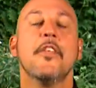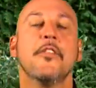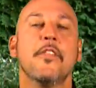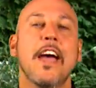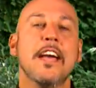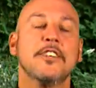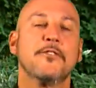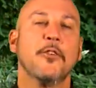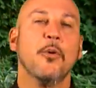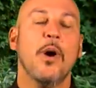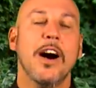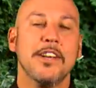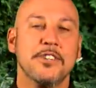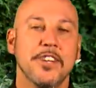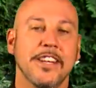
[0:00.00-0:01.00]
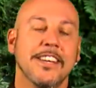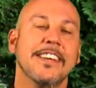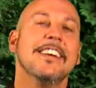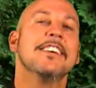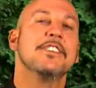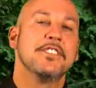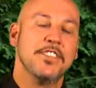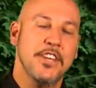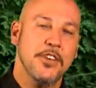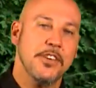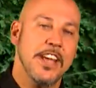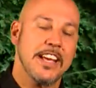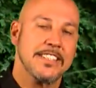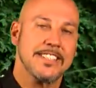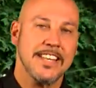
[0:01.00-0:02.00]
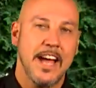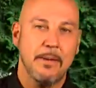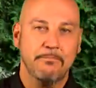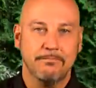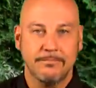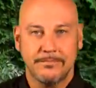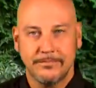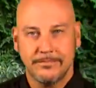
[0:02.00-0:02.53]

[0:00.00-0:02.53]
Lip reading: Thanks for watching. See you next time.